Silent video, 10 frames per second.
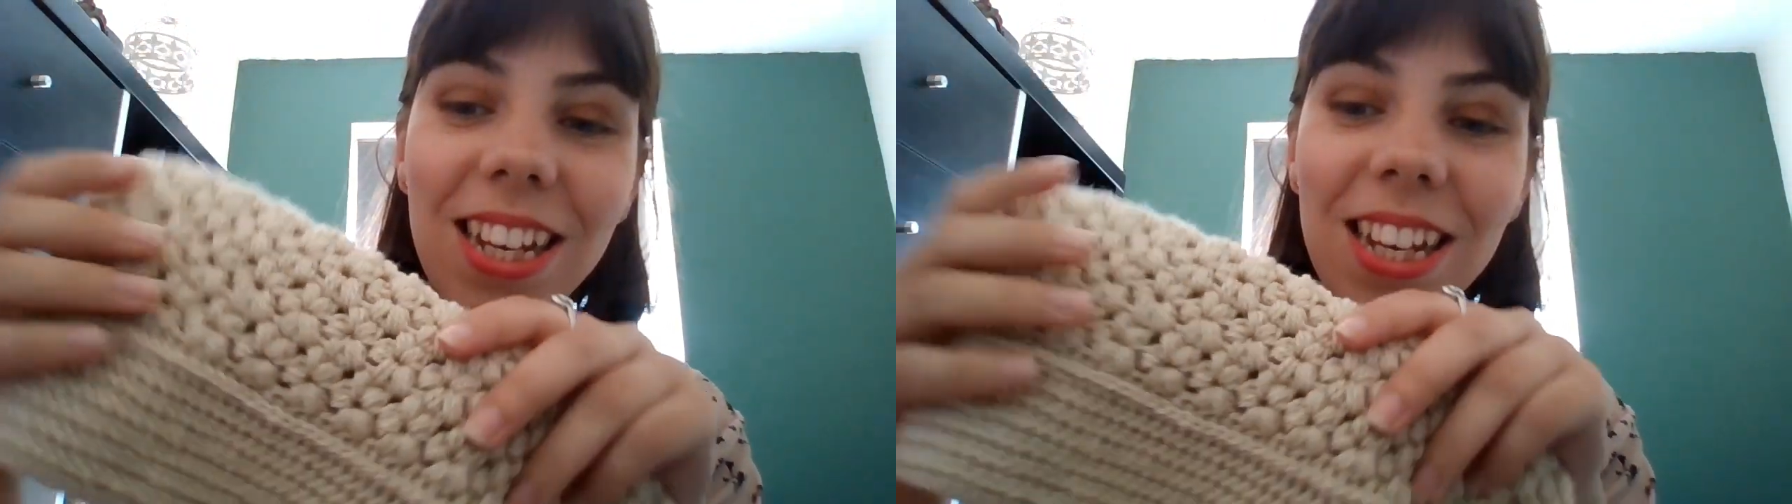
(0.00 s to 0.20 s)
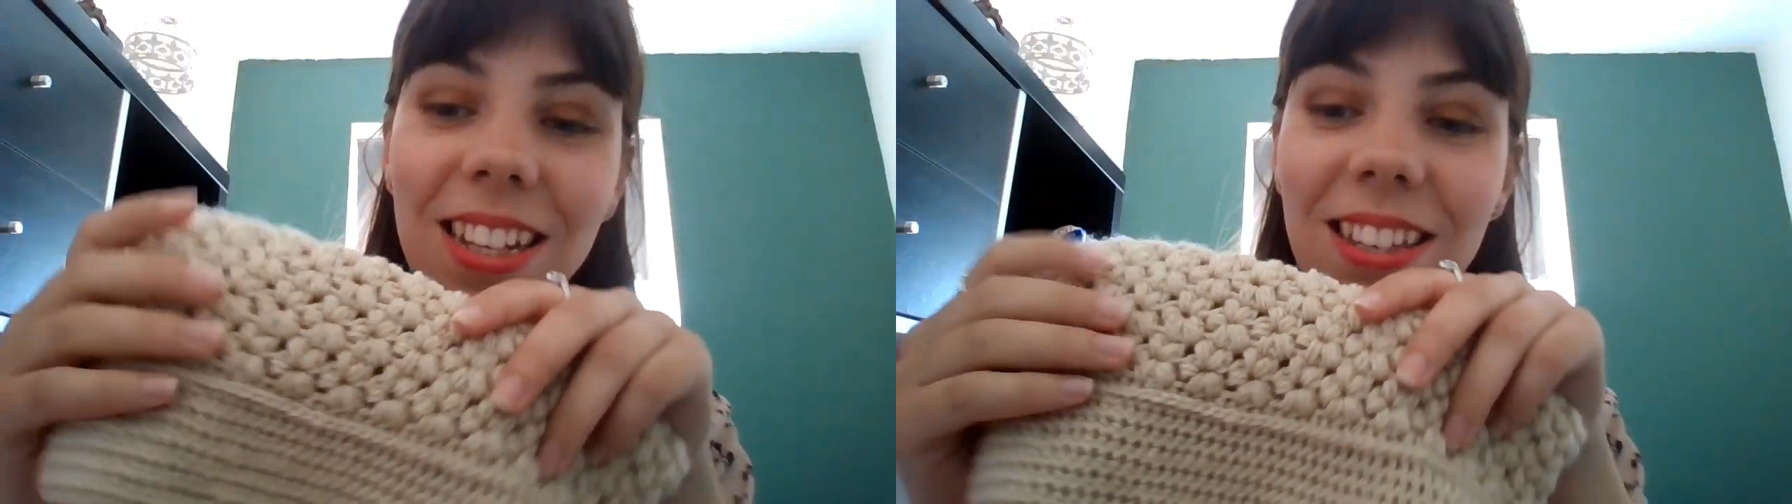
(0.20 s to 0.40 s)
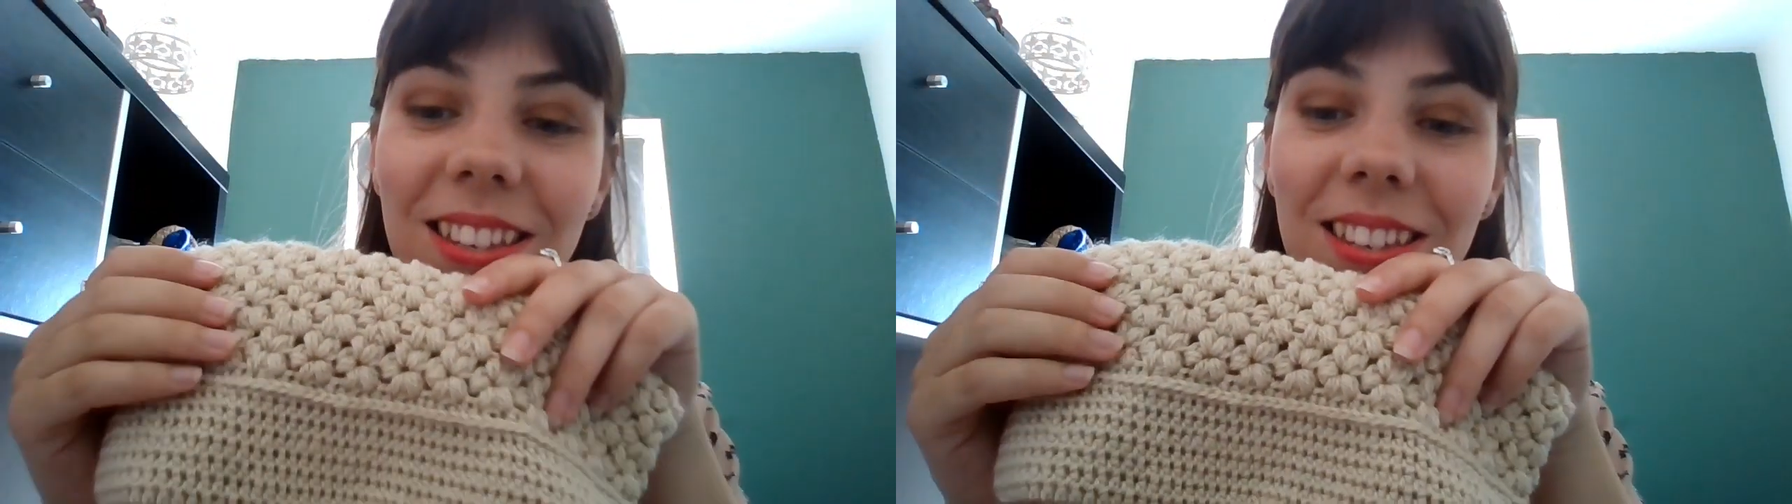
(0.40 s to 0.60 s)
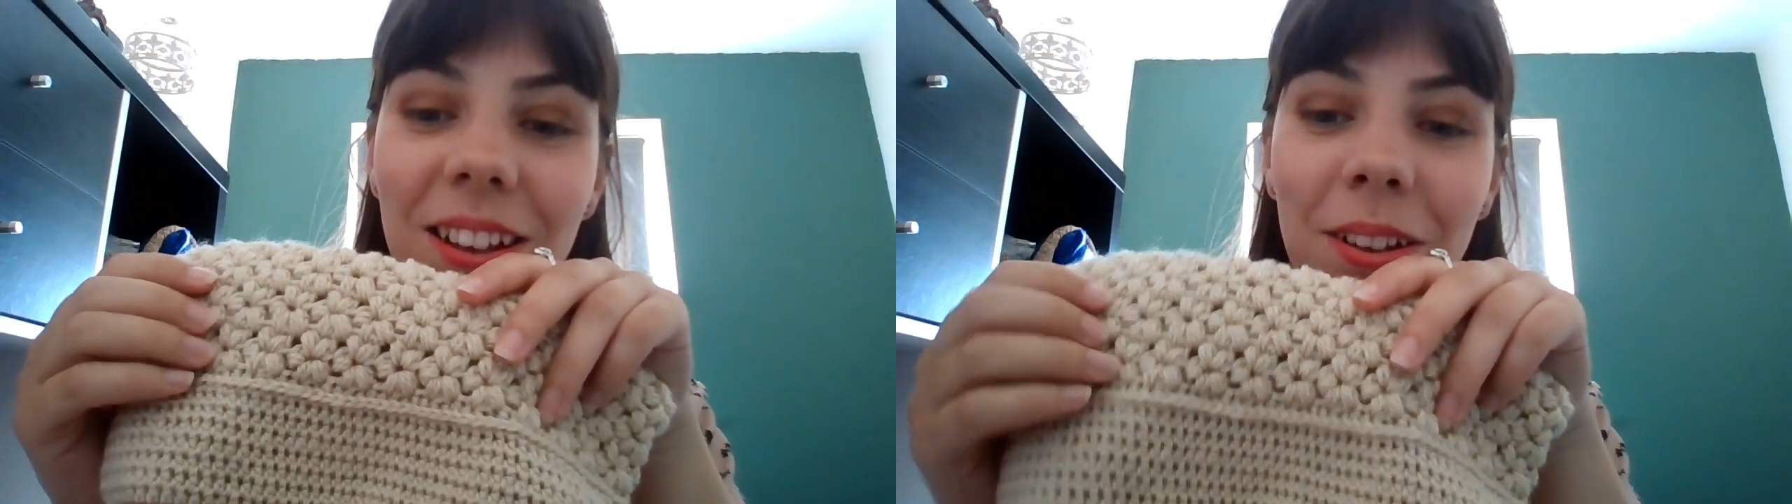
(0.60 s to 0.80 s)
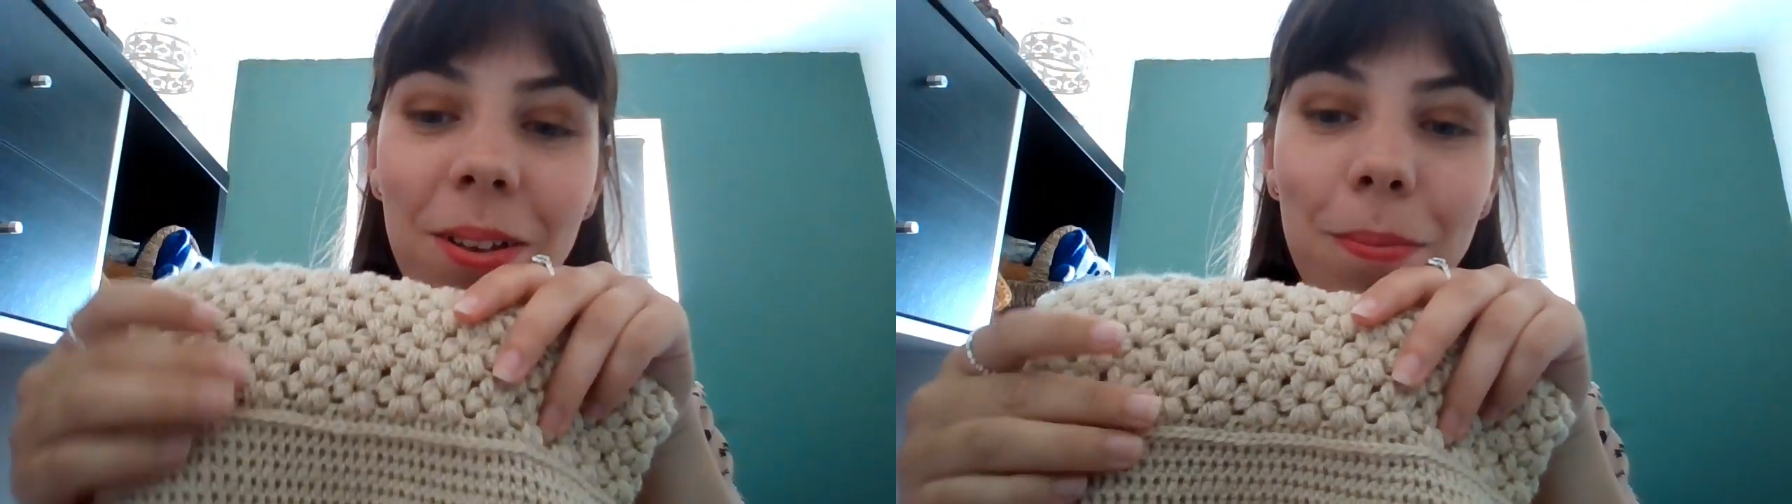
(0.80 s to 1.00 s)
It's
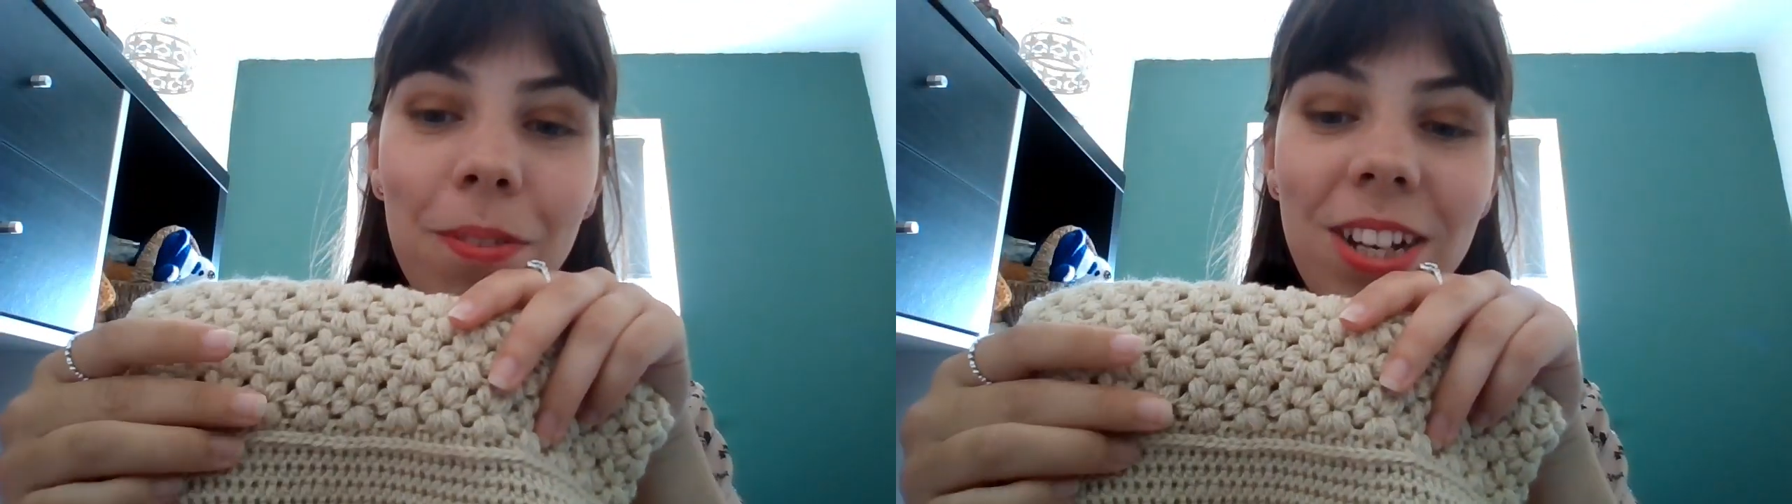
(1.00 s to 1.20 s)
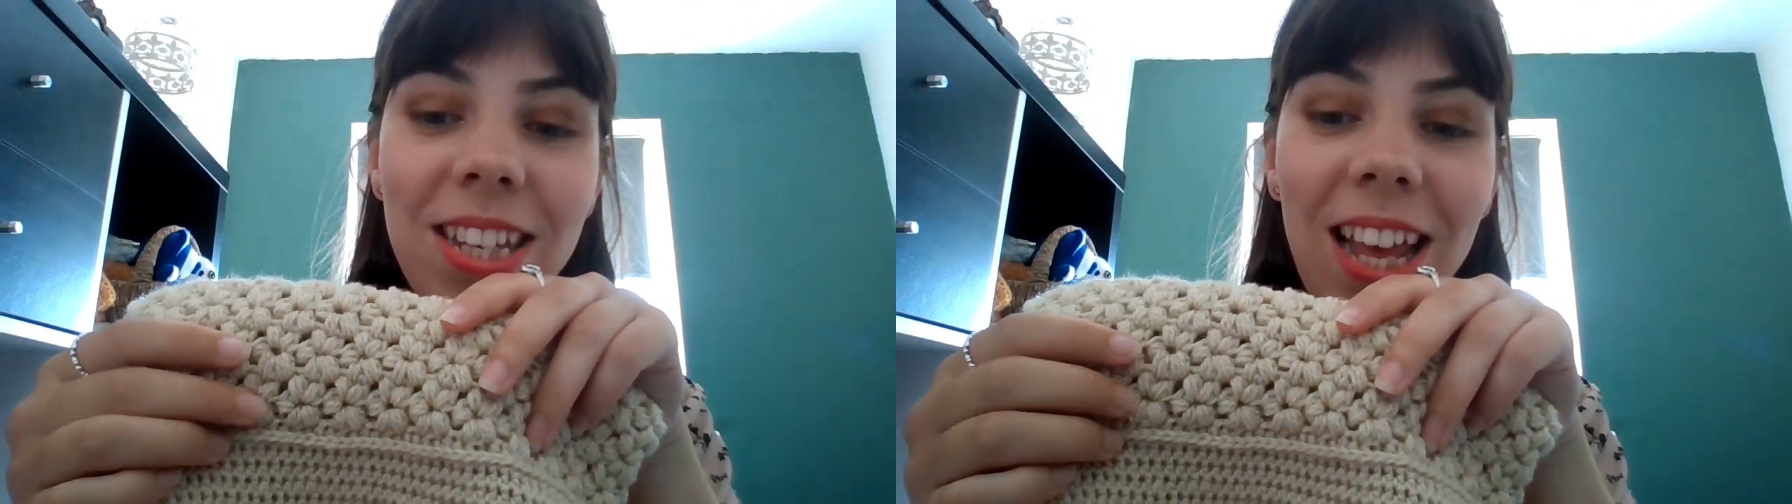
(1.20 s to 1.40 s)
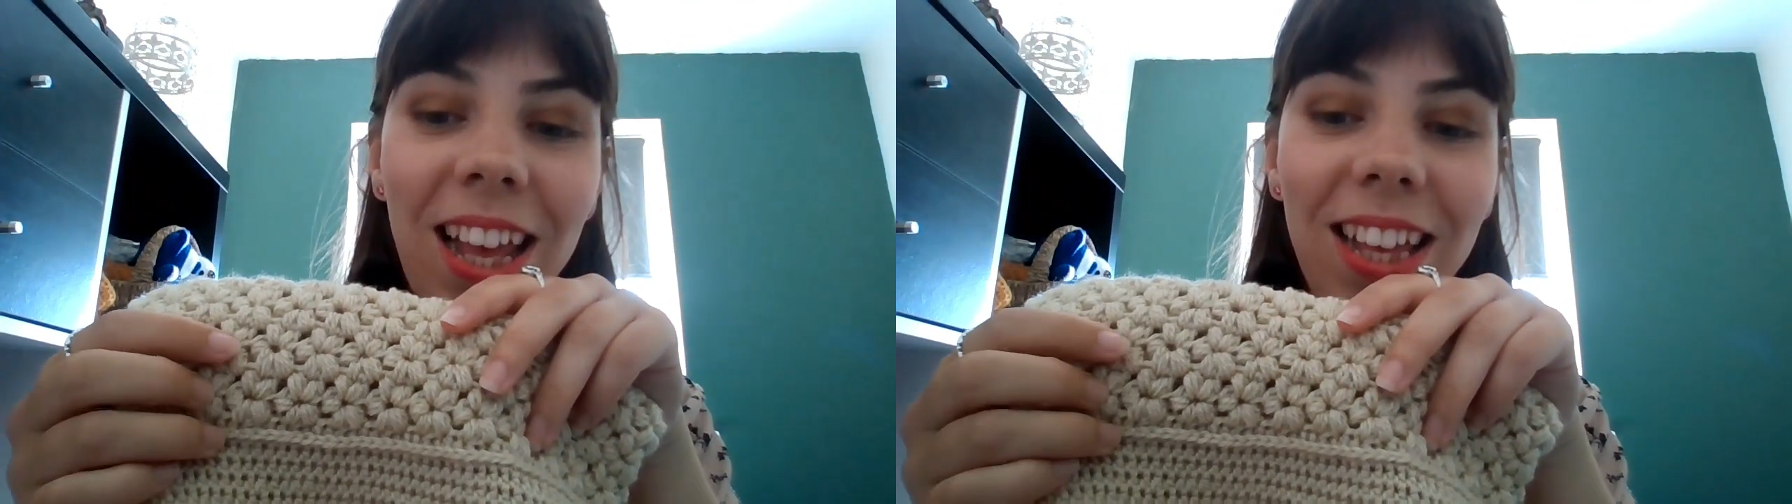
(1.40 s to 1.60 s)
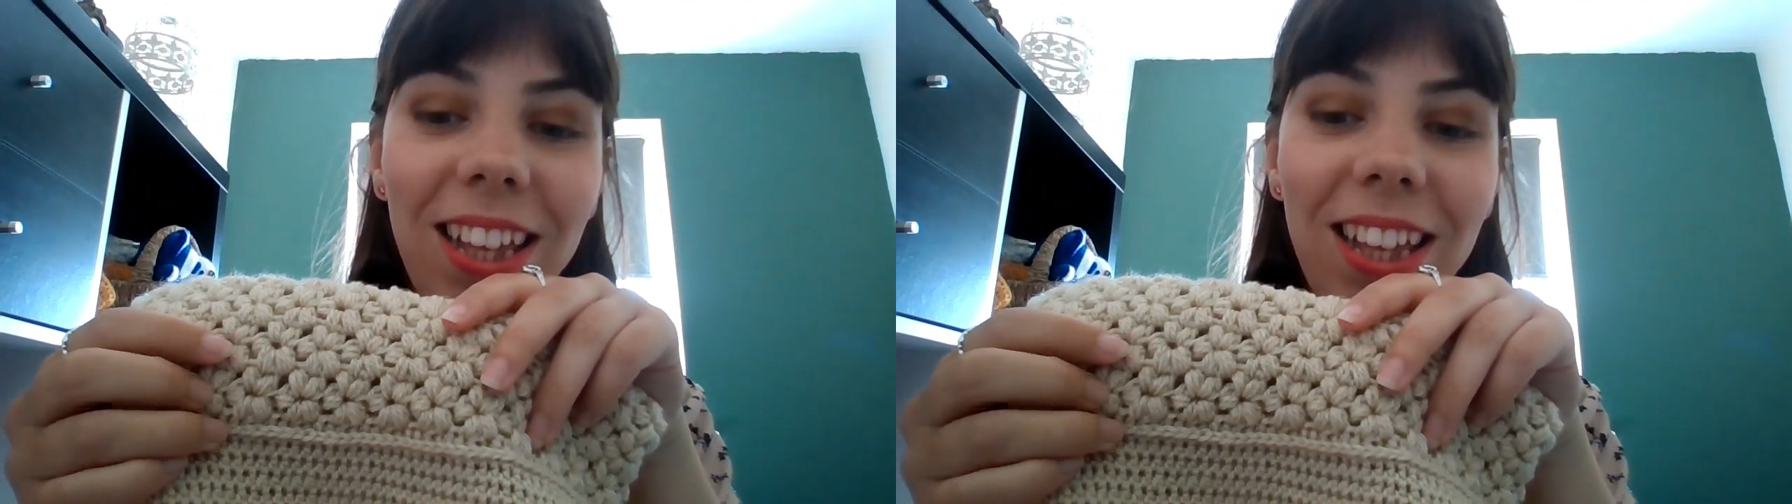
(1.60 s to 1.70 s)
so pretty.